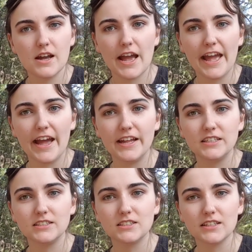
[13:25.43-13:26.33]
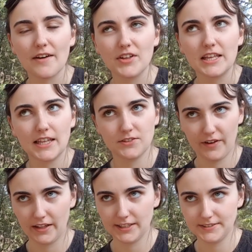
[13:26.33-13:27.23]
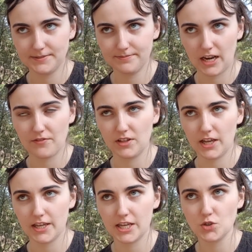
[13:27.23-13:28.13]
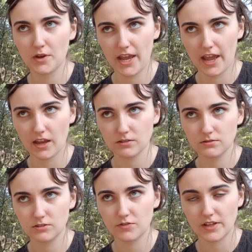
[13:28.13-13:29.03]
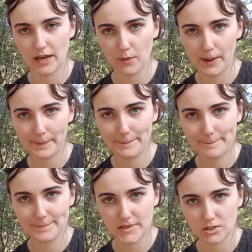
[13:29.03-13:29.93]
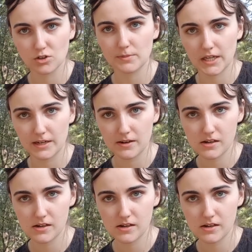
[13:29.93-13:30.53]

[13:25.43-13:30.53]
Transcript: And I feel like that's valid. And I feel like it's okay to feel that way and to admit it.